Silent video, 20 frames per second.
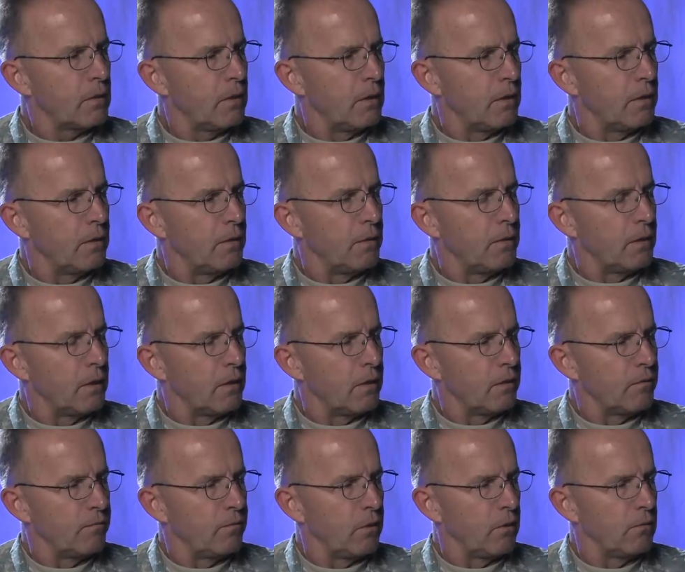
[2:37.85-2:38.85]
in uh,
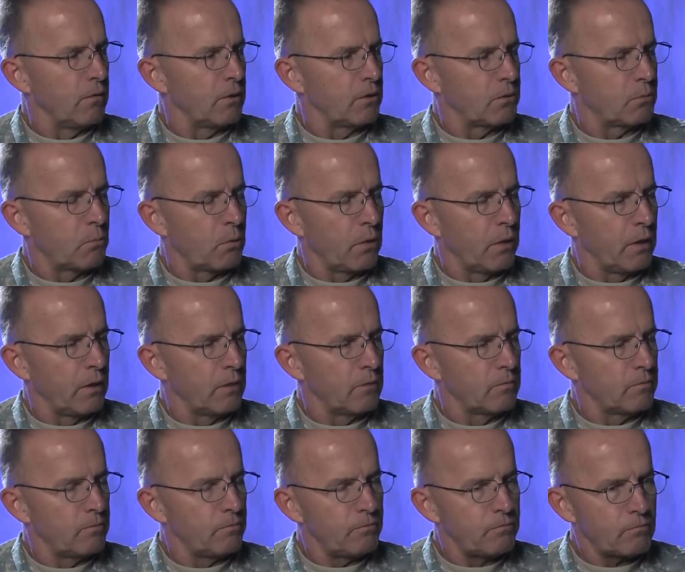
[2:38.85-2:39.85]
the following spring,